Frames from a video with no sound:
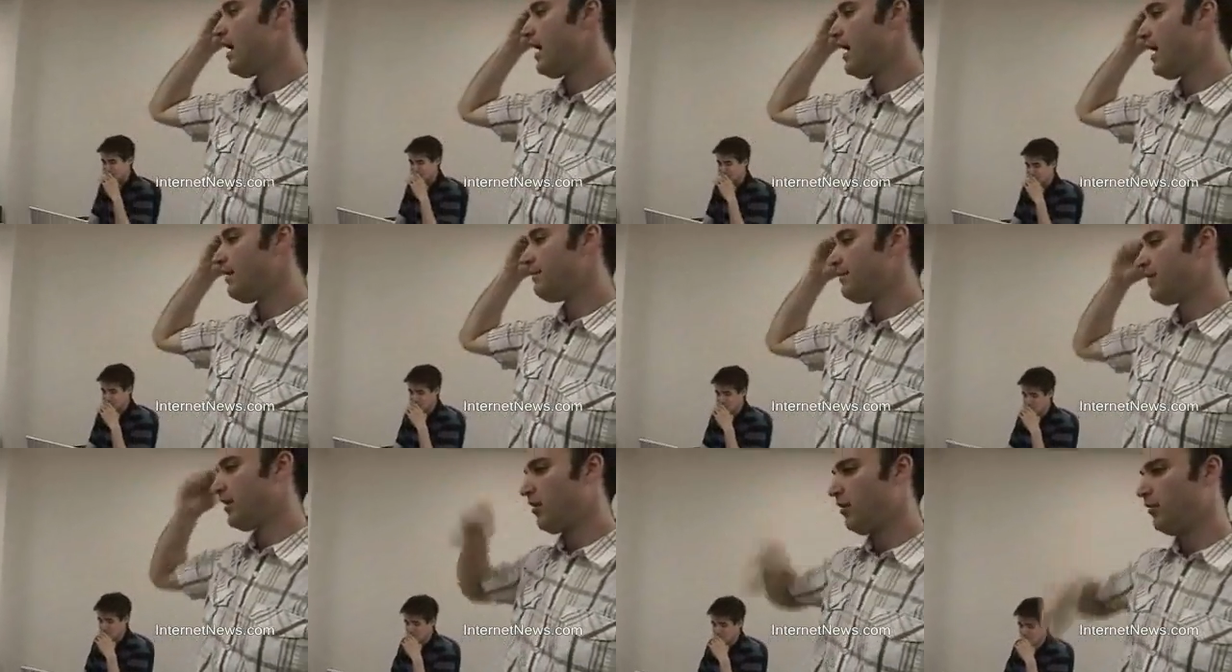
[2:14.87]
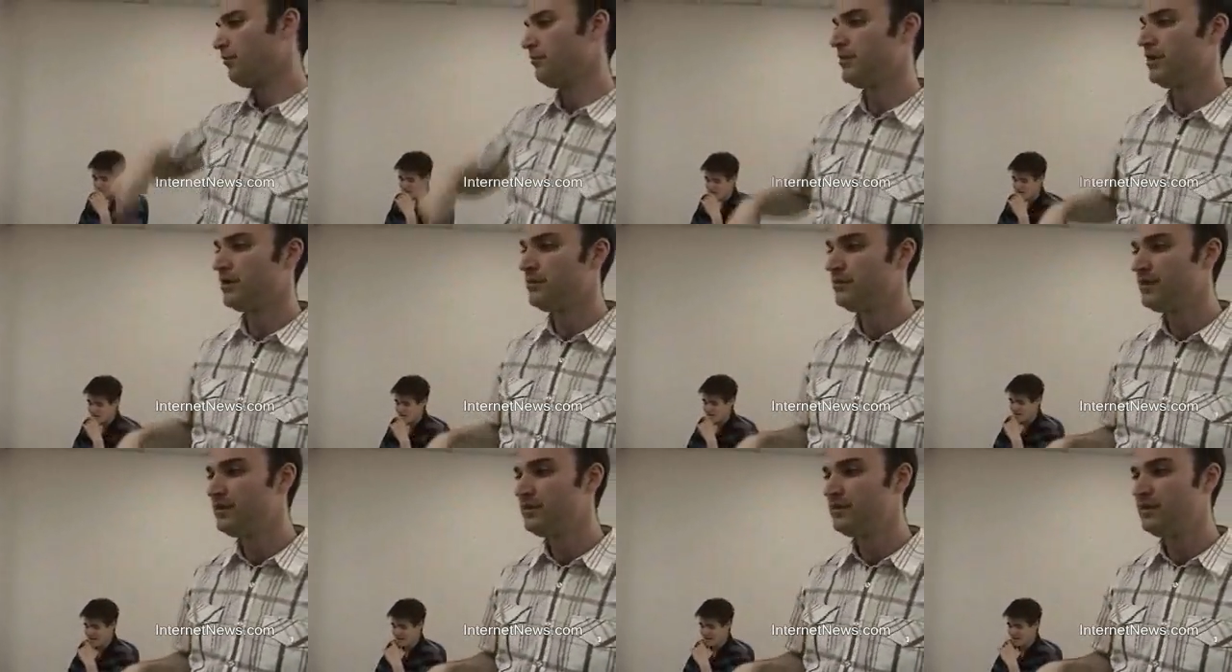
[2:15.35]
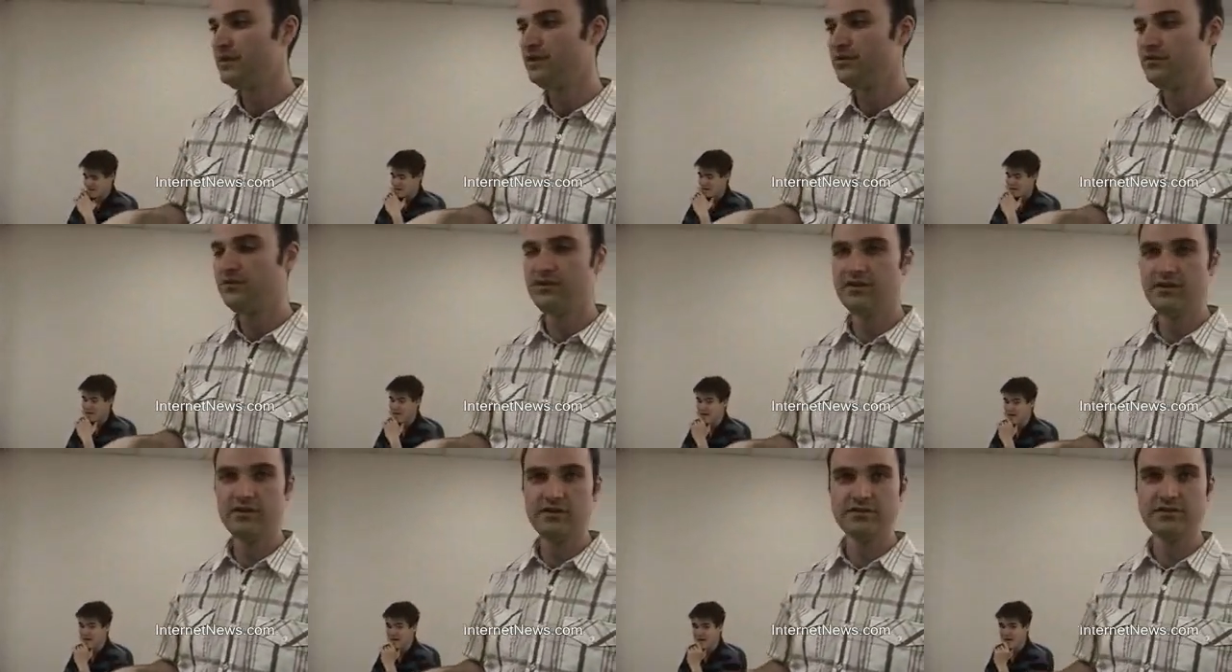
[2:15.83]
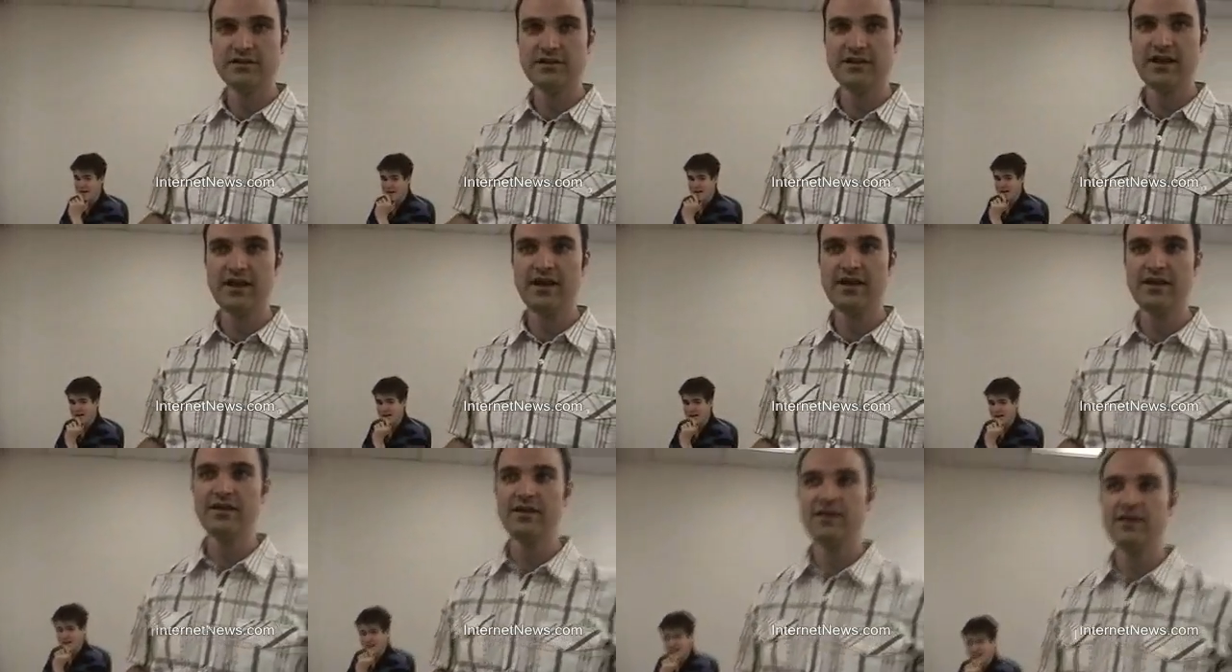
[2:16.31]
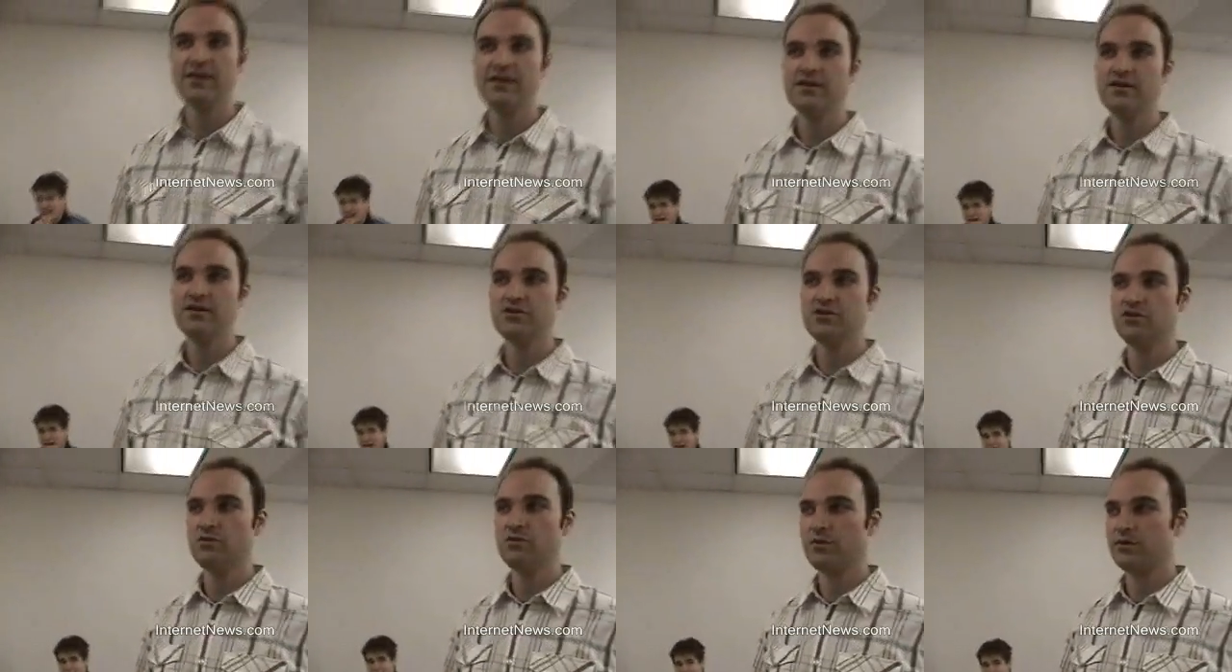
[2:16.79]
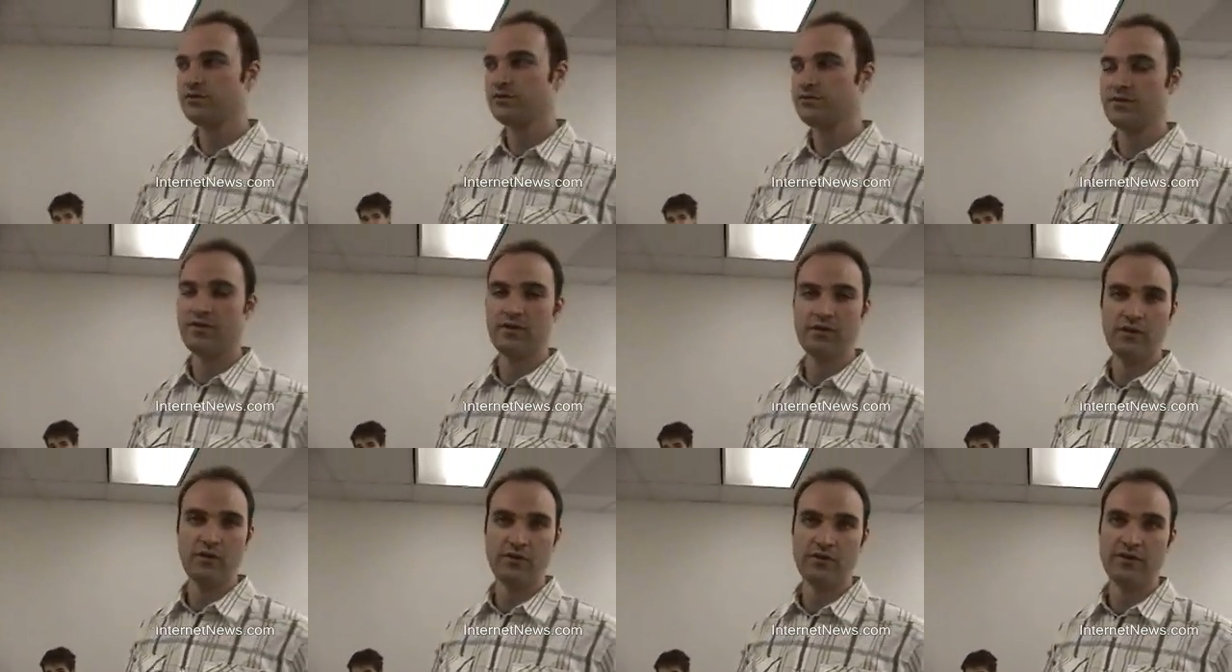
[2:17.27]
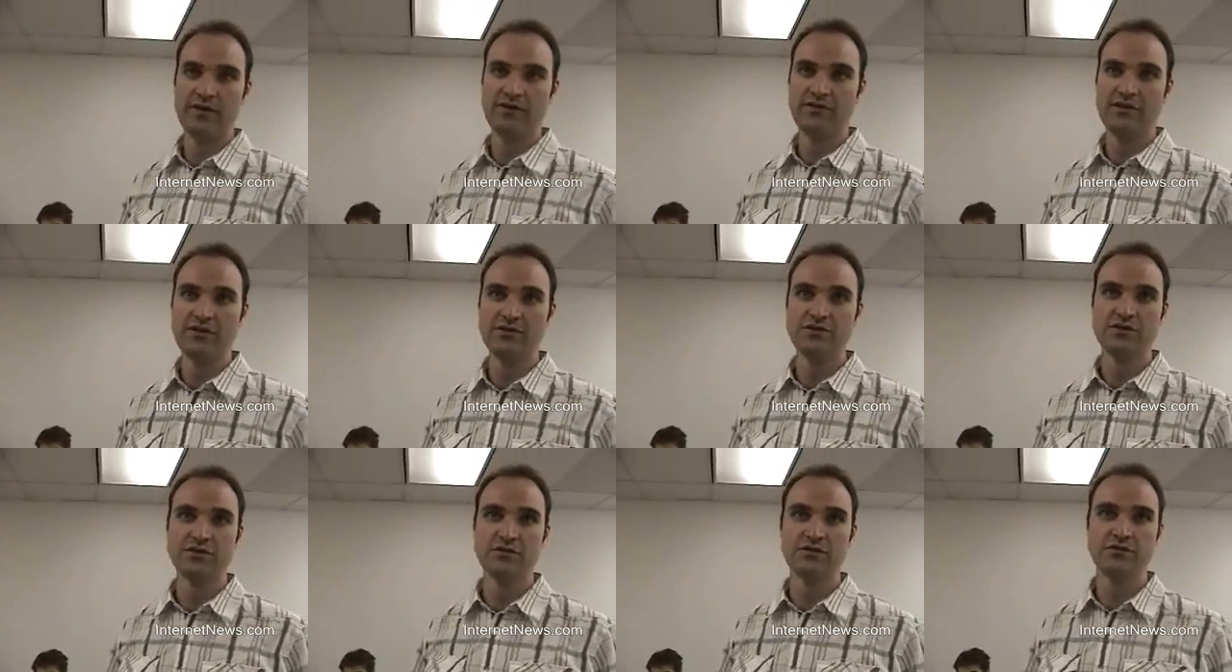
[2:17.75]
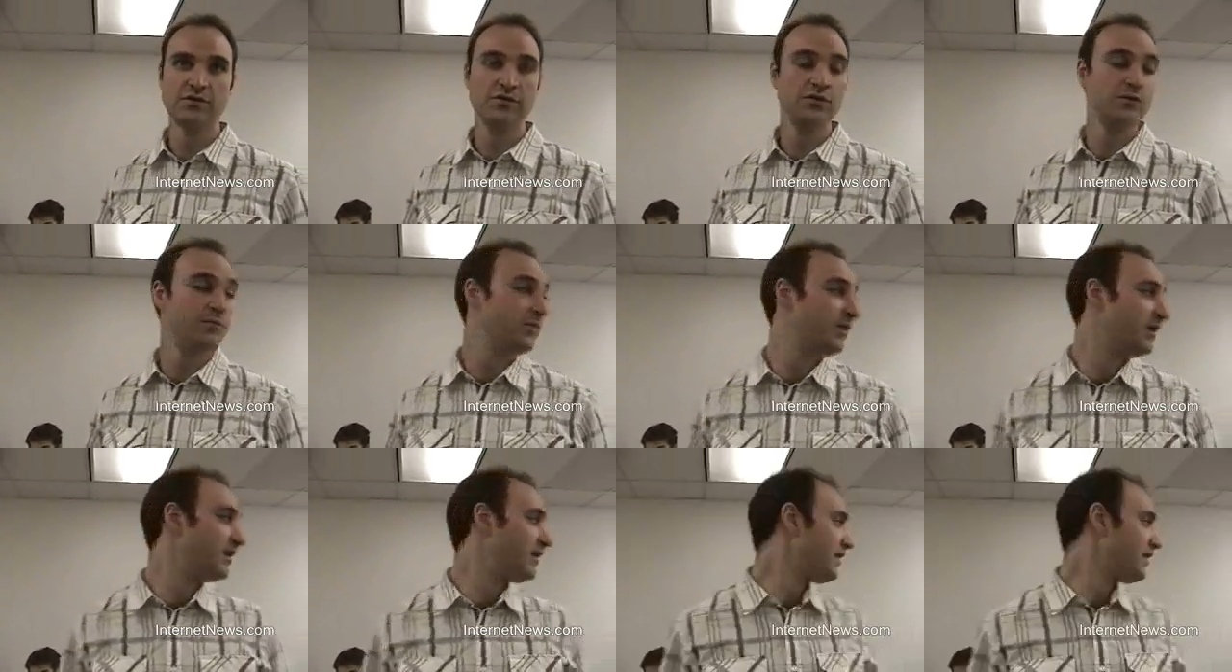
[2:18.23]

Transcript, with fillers: Um, Nicole Berman isn't here today. Yeah. She works with our localization group.